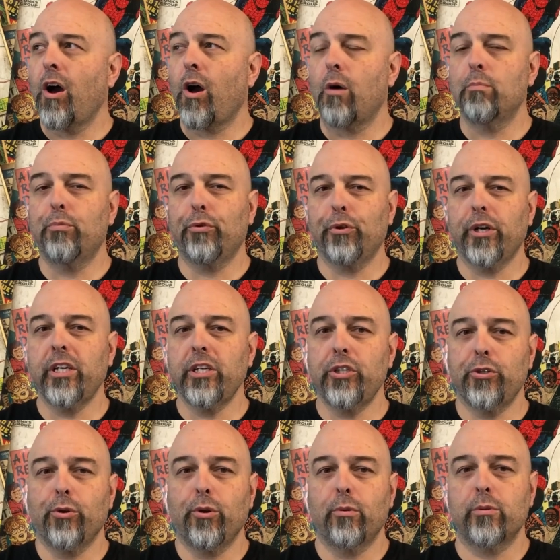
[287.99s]
I'm pretty
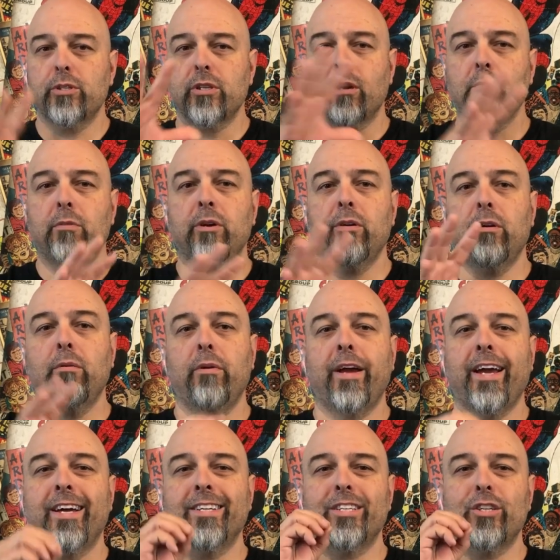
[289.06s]
sure it was somewhere
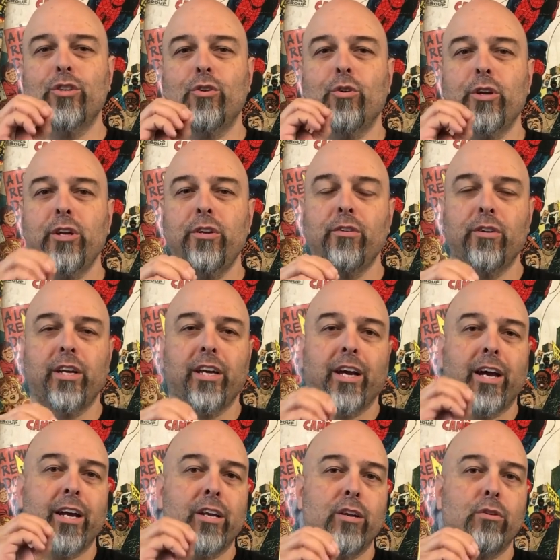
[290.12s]
around
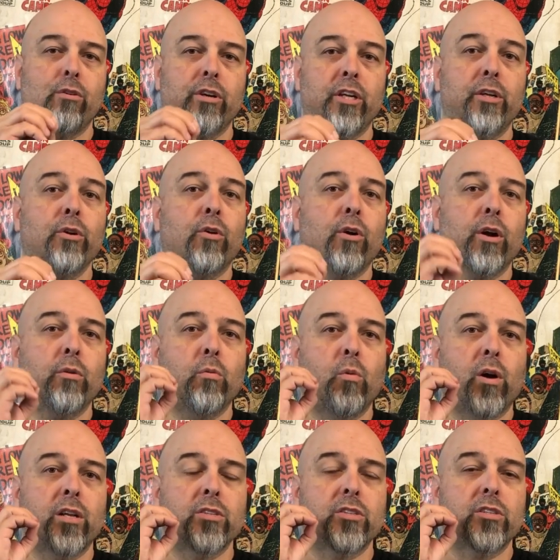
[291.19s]
1998, 99,
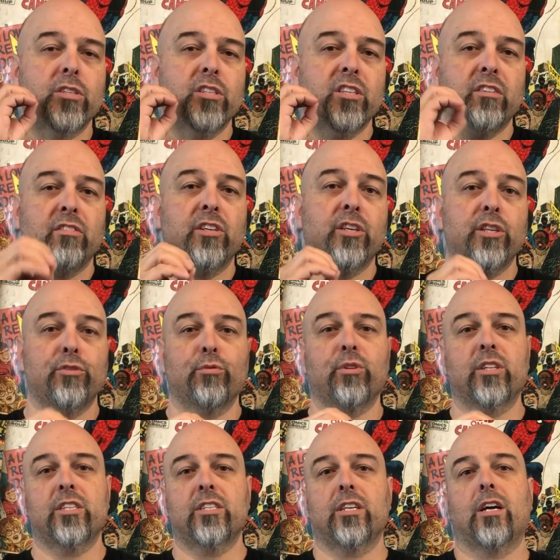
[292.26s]
once DVDs
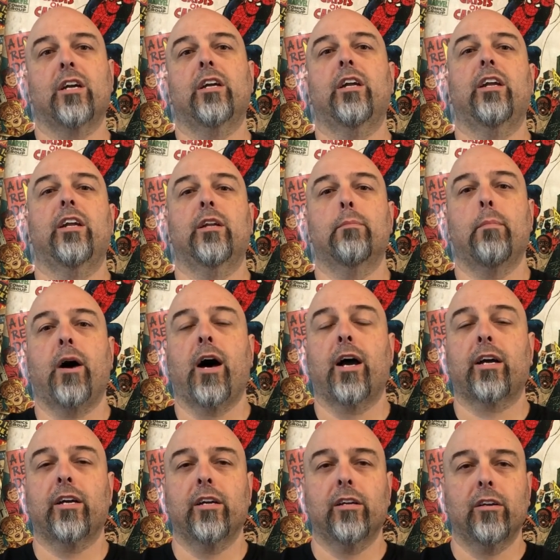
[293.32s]
really started hitting the
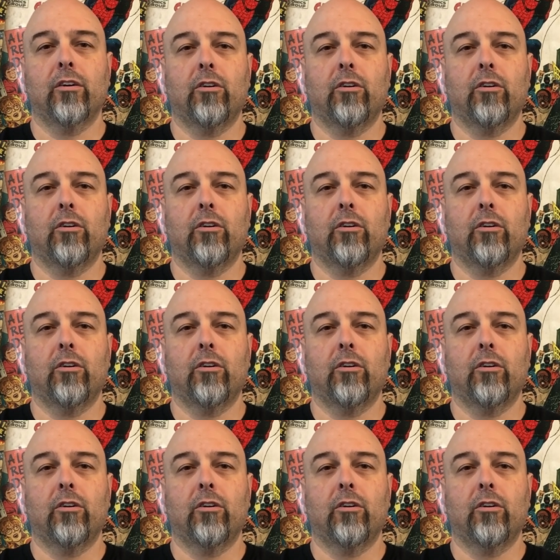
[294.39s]
market.